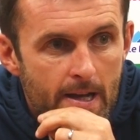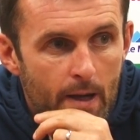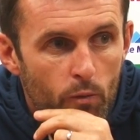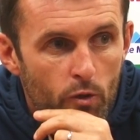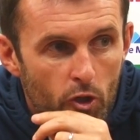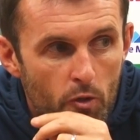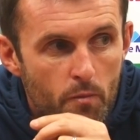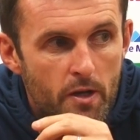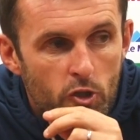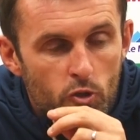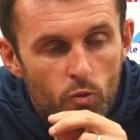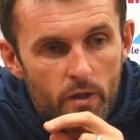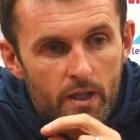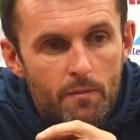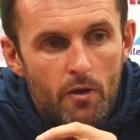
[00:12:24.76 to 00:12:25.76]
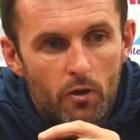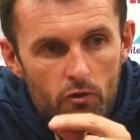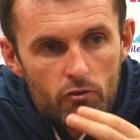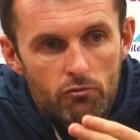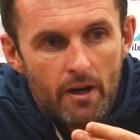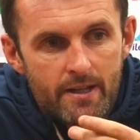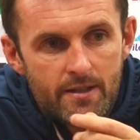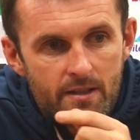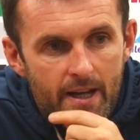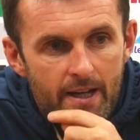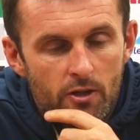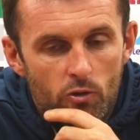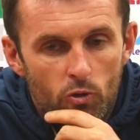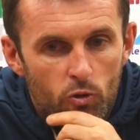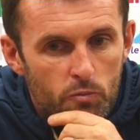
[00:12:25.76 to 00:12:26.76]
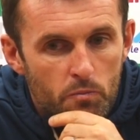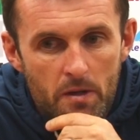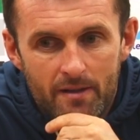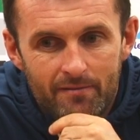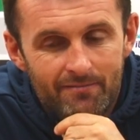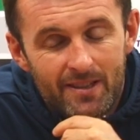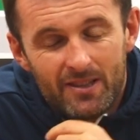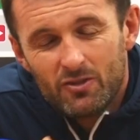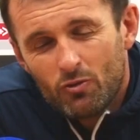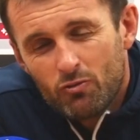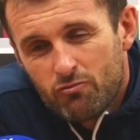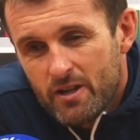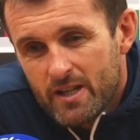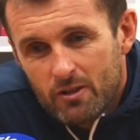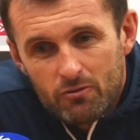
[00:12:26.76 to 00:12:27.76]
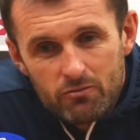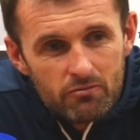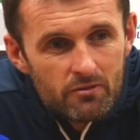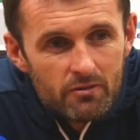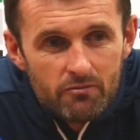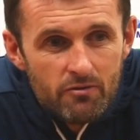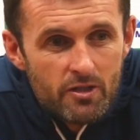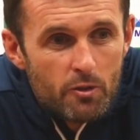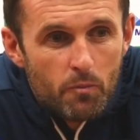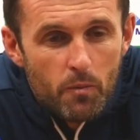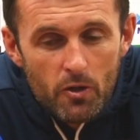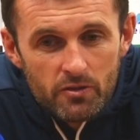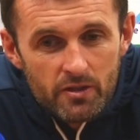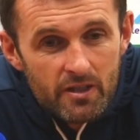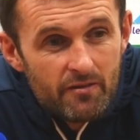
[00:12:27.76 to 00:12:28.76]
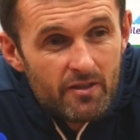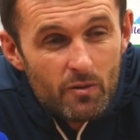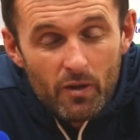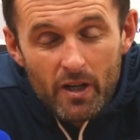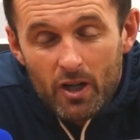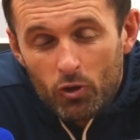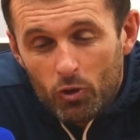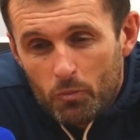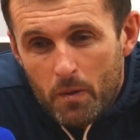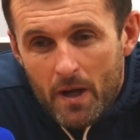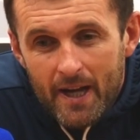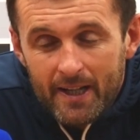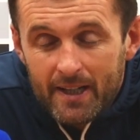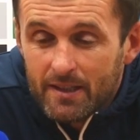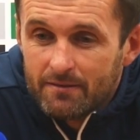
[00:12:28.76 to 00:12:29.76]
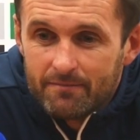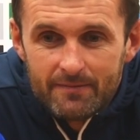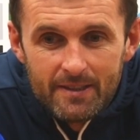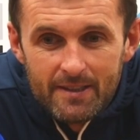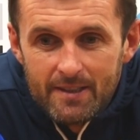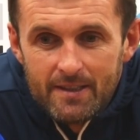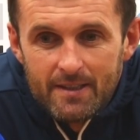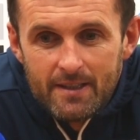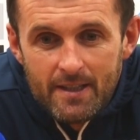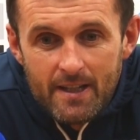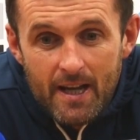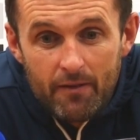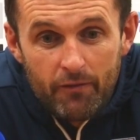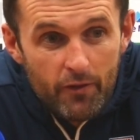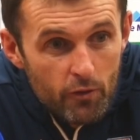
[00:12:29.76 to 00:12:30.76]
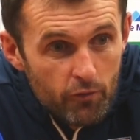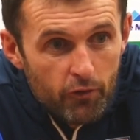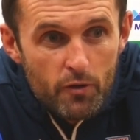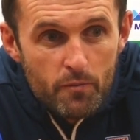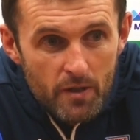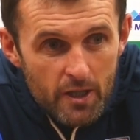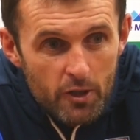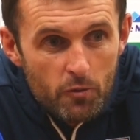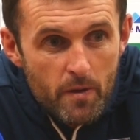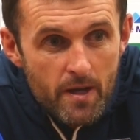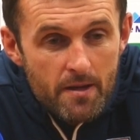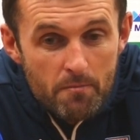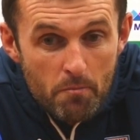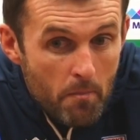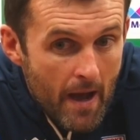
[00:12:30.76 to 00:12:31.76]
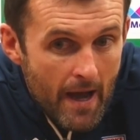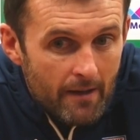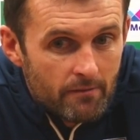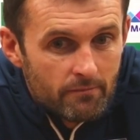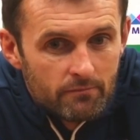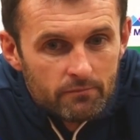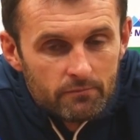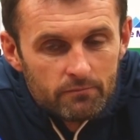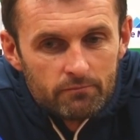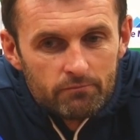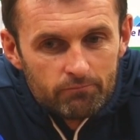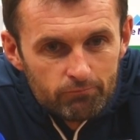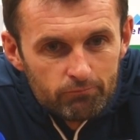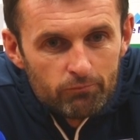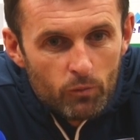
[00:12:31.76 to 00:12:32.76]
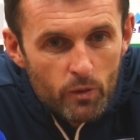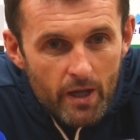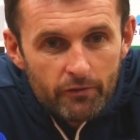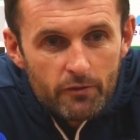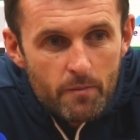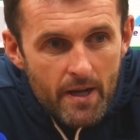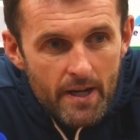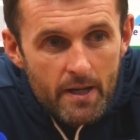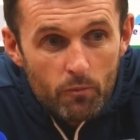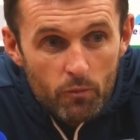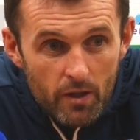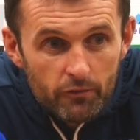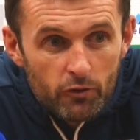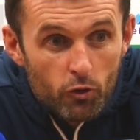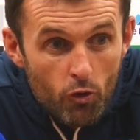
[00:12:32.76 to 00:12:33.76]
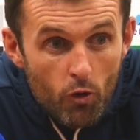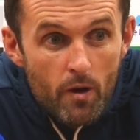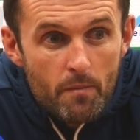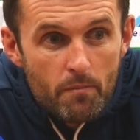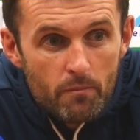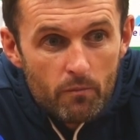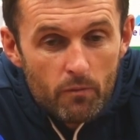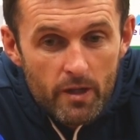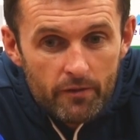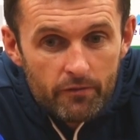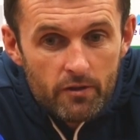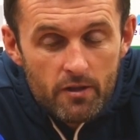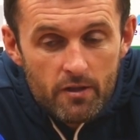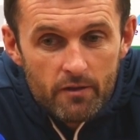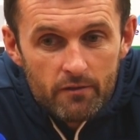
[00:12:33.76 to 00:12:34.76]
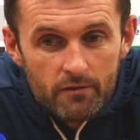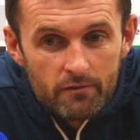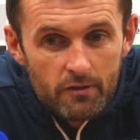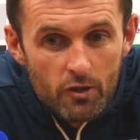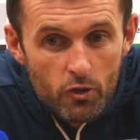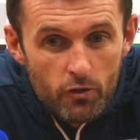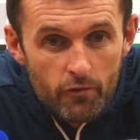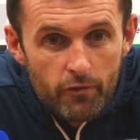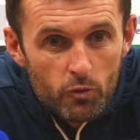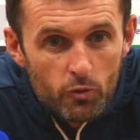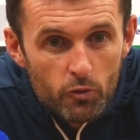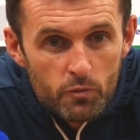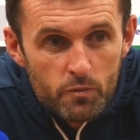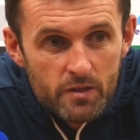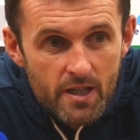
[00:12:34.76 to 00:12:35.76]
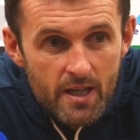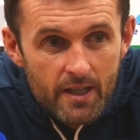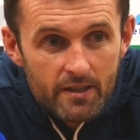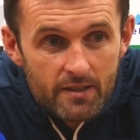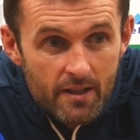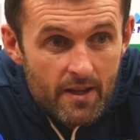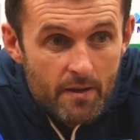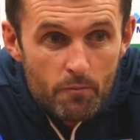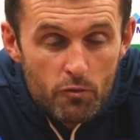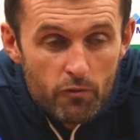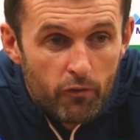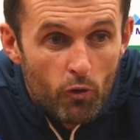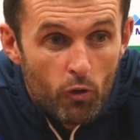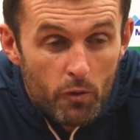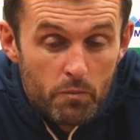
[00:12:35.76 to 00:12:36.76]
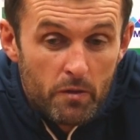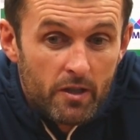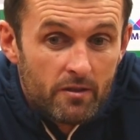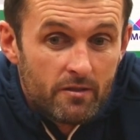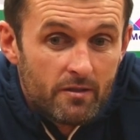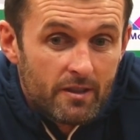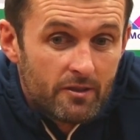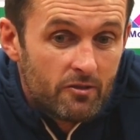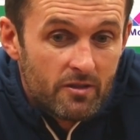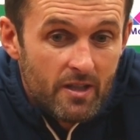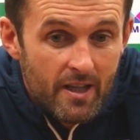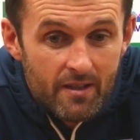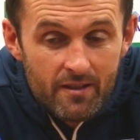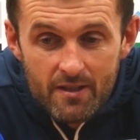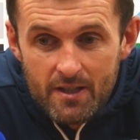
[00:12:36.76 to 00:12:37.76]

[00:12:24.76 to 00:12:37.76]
and we've got to make sure we come out on the right side of those. But I saw real positivity. When I look back, I feel for them a little bit, but we have to man up, we have to grow up, we have to learn from those mistakes and then move forward, because, as you said,